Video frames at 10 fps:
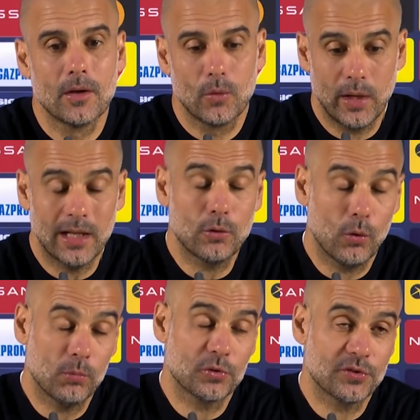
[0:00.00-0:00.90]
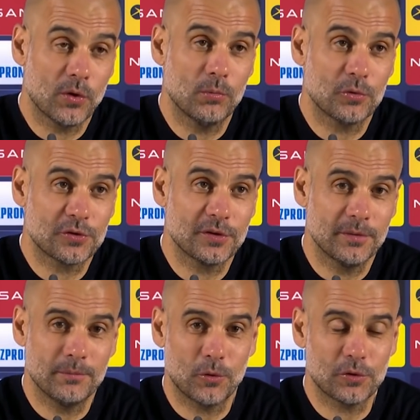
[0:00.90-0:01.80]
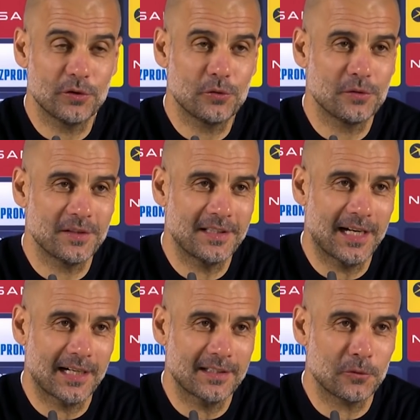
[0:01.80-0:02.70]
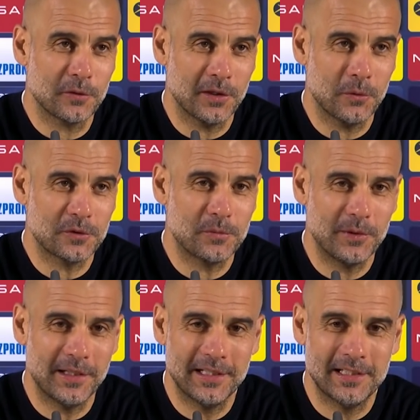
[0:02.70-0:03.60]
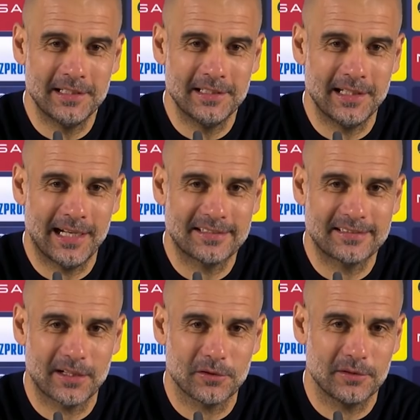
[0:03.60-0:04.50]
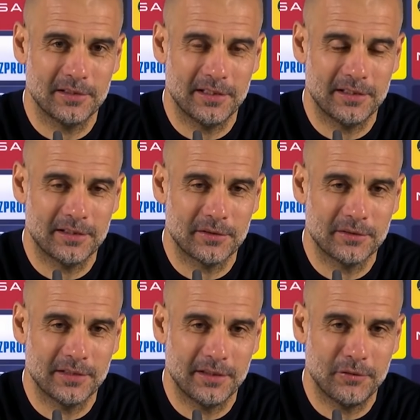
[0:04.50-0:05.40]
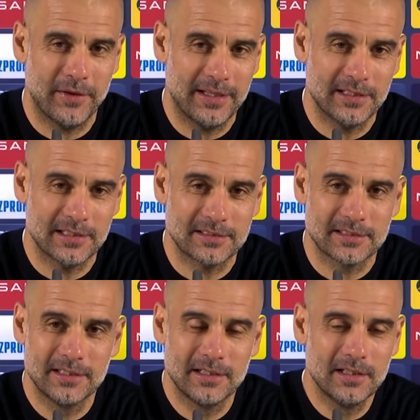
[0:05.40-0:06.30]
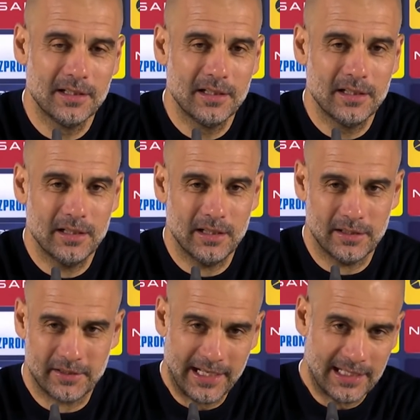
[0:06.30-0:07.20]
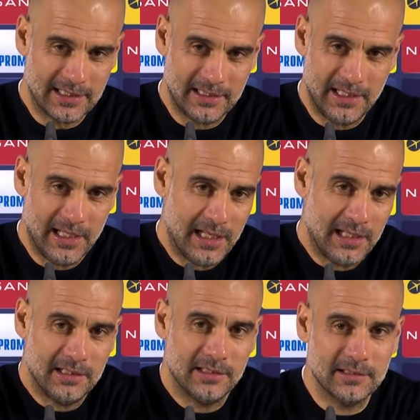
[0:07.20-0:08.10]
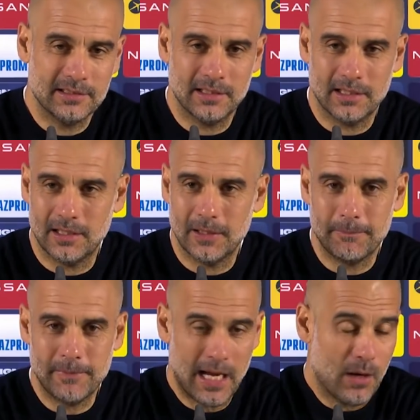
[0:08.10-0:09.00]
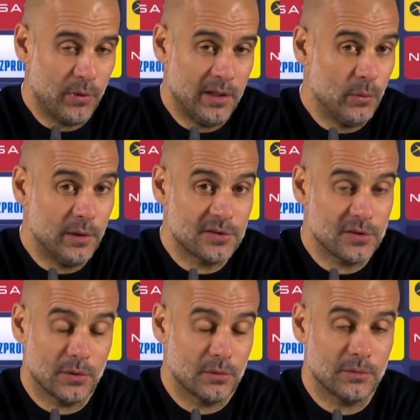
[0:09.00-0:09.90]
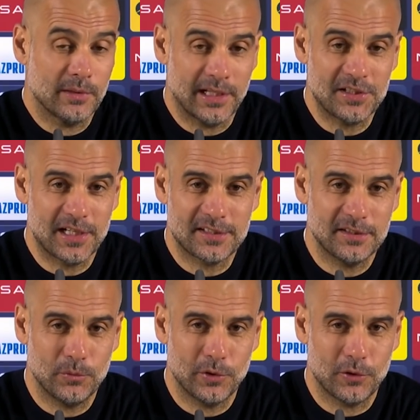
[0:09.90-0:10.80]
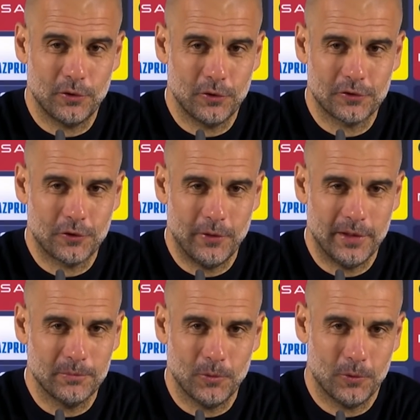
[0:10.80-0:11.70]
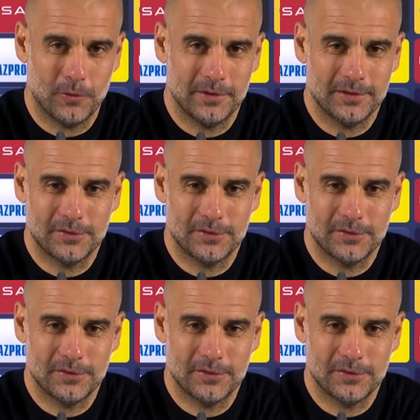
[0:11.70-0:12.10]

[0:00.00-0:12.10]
We had almost more than shots on target. Rudiger was brilliant in the last second, the defenders. Riyad at the end. We knew it. So against Chelsea, we could not create more.